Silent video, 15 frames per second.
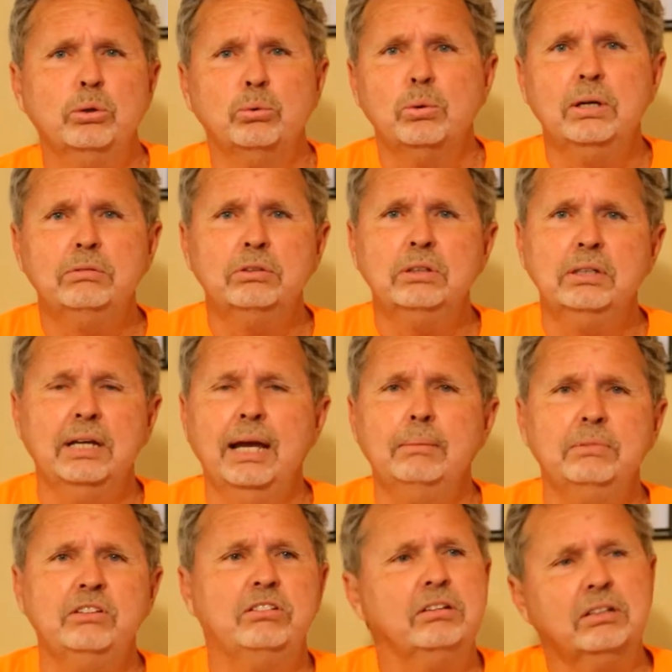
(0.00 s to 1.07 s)
a river and
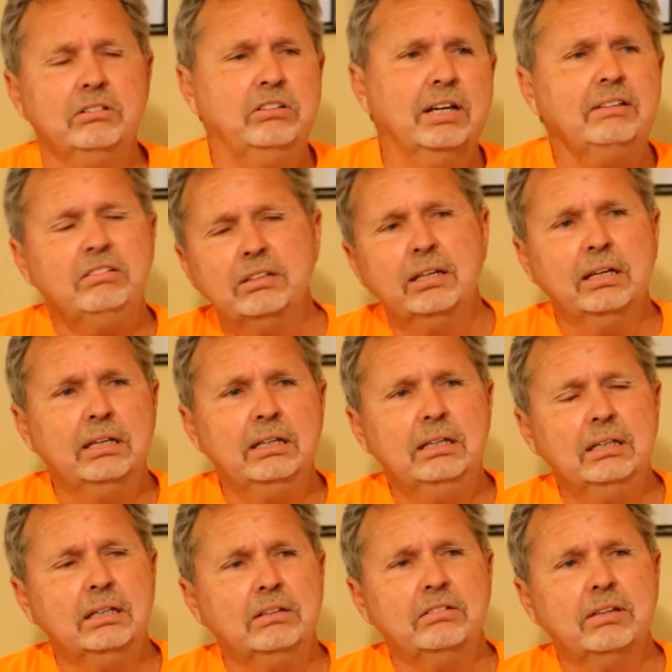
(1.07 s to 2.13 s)
happened to see a jet
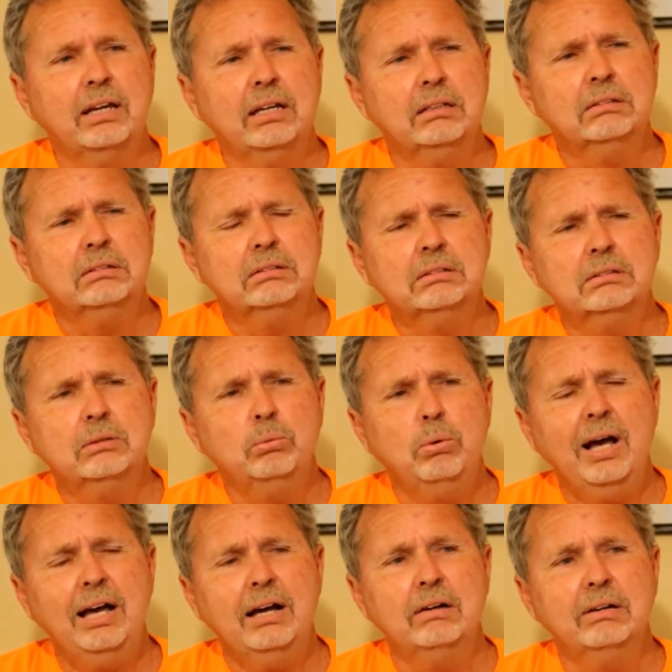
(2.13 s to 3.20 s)
ski, and he's like,
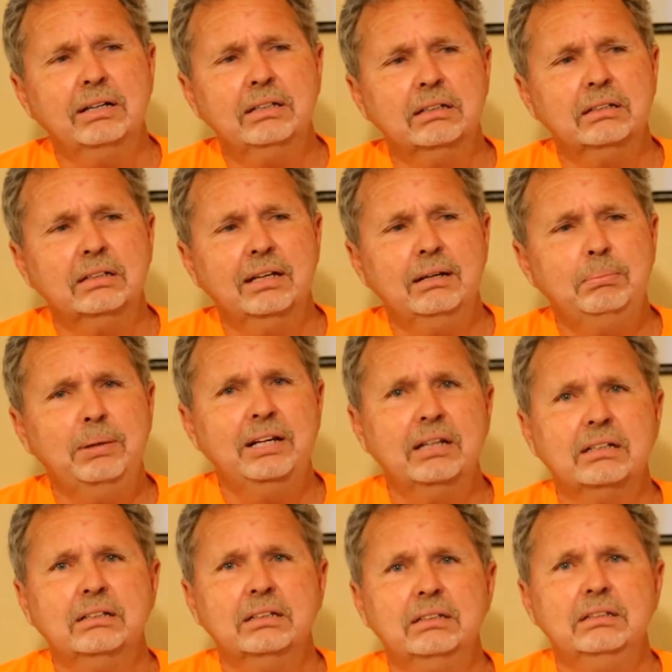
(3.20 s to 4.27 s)
wow, I bet I
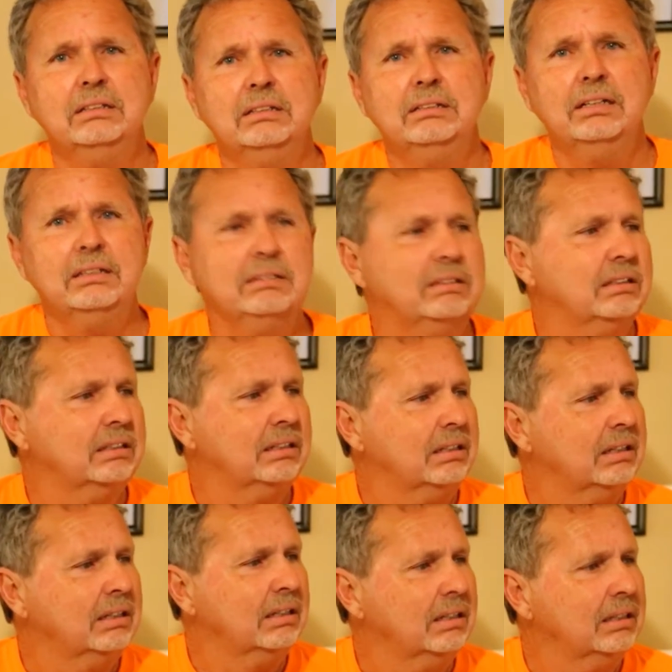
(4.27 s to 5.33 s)
could take
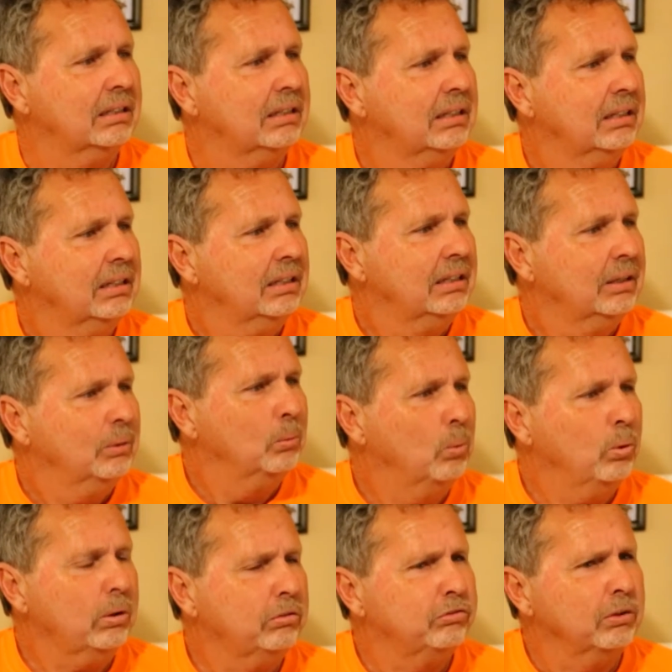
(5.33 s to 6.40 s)
the
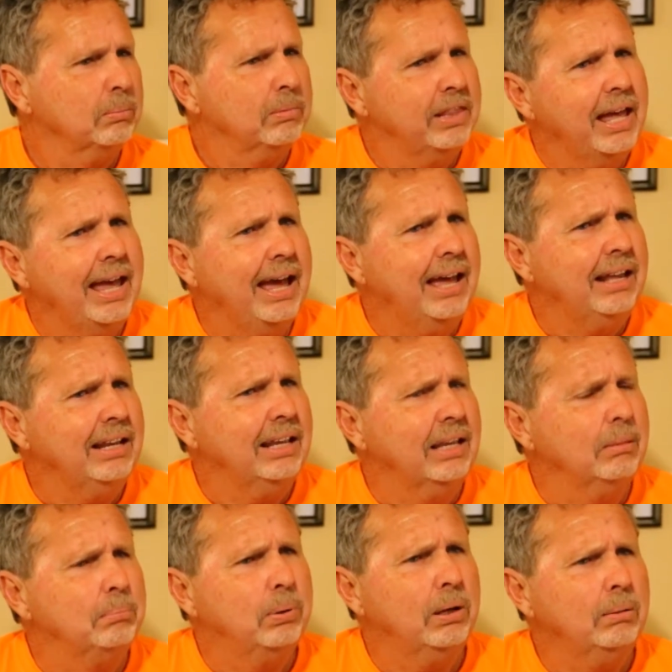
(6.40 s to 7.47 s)
water from that
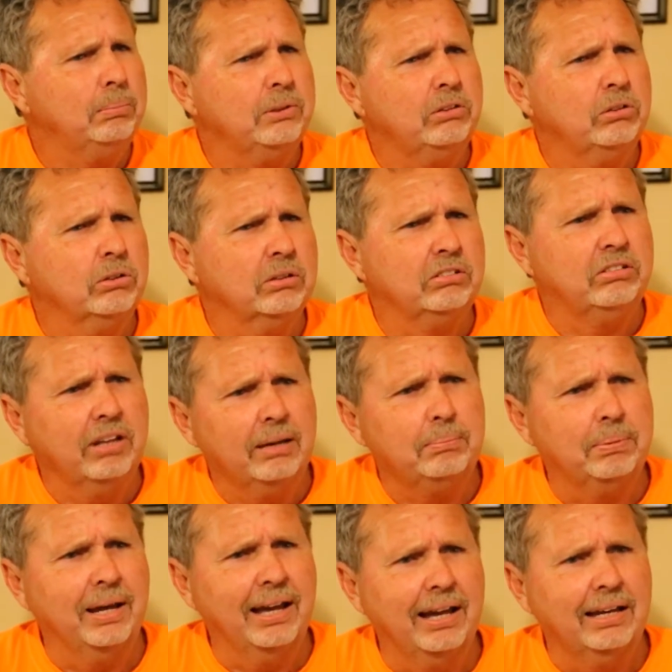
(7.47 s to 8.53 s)
and pump it to a
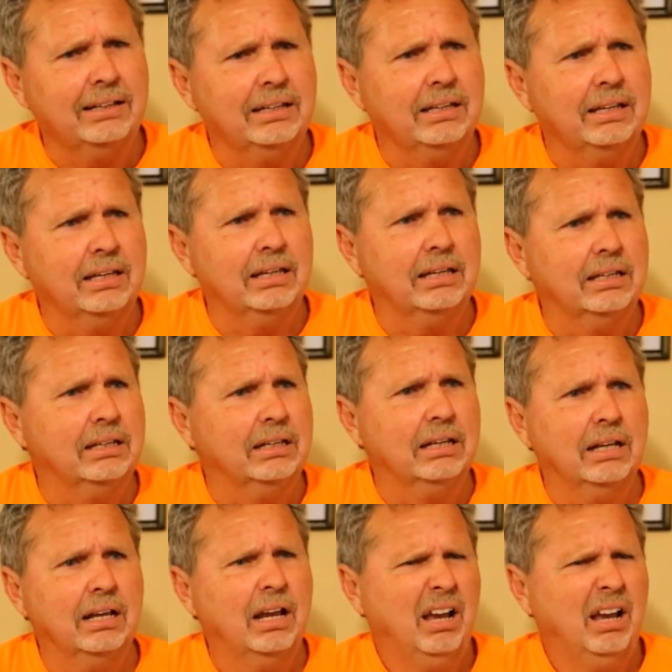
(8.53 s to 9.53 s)
jetpack and